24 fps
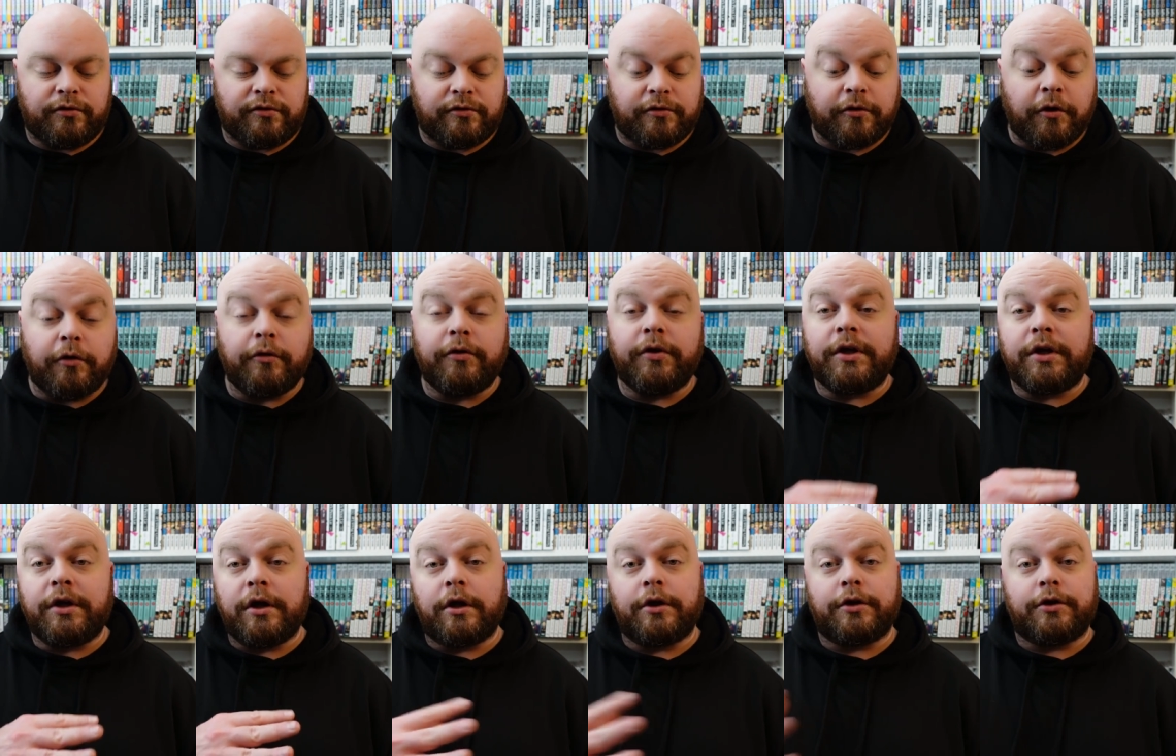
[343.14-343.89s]

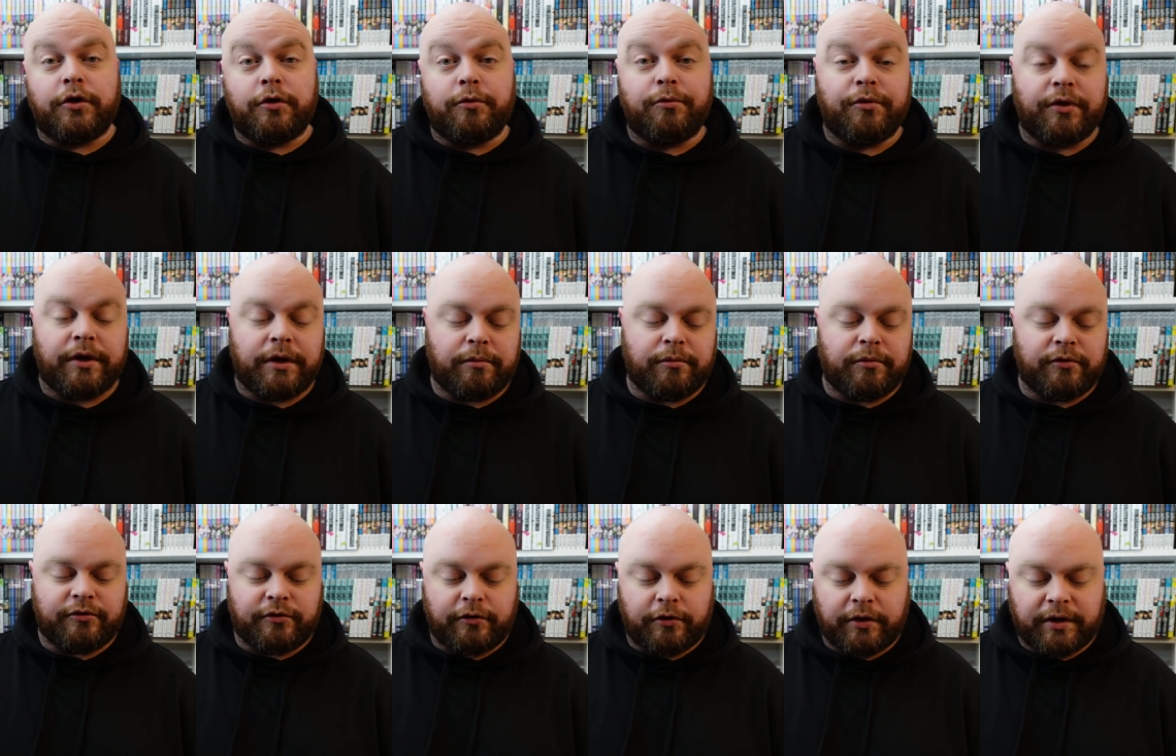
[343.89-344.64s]
slowly accumulate
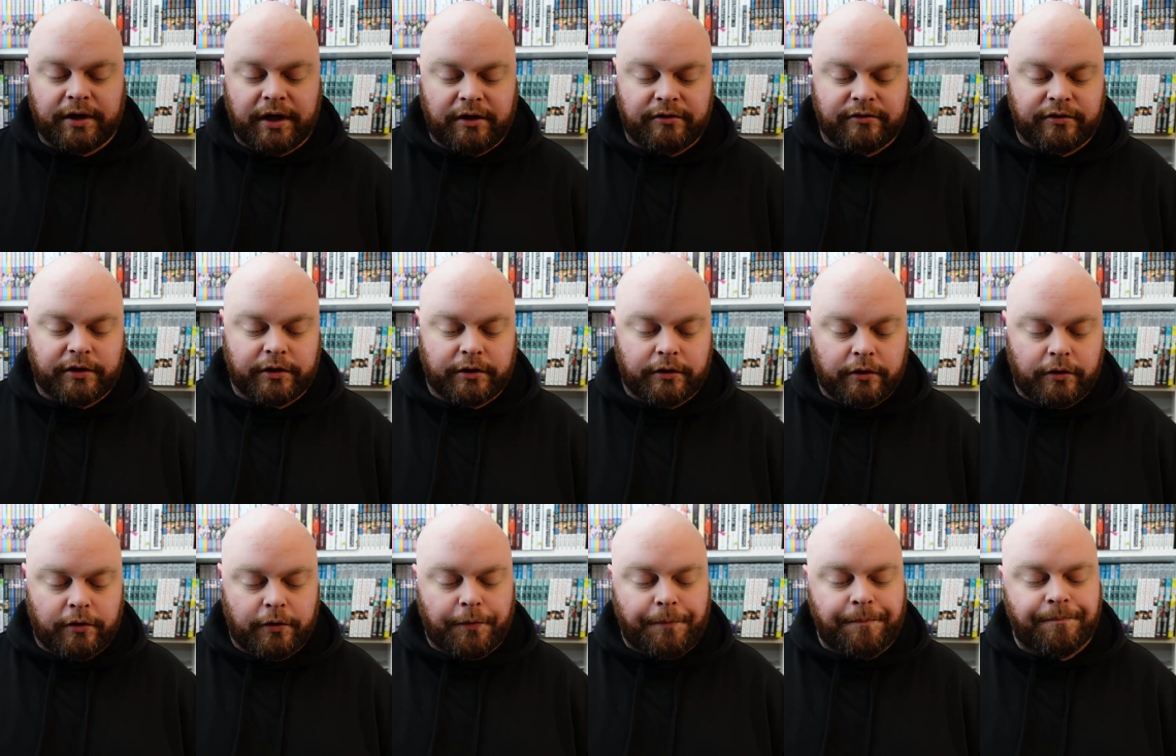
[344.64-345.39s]
Berserk as I
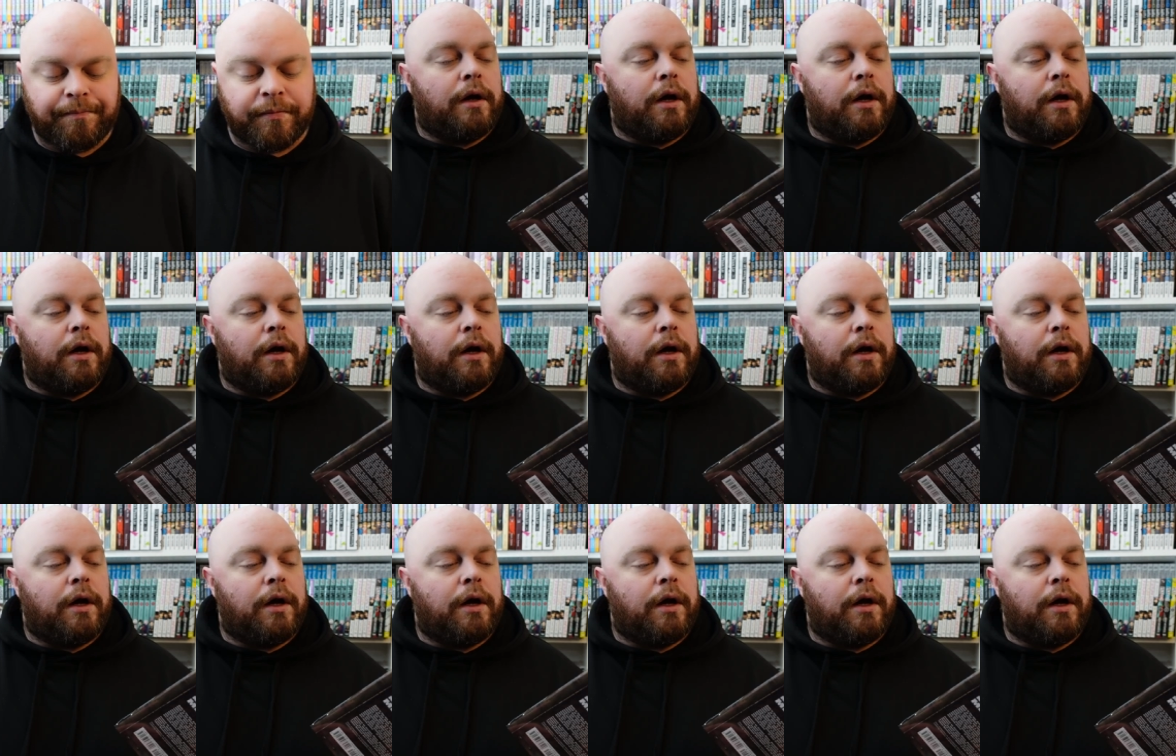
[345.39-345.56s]
go.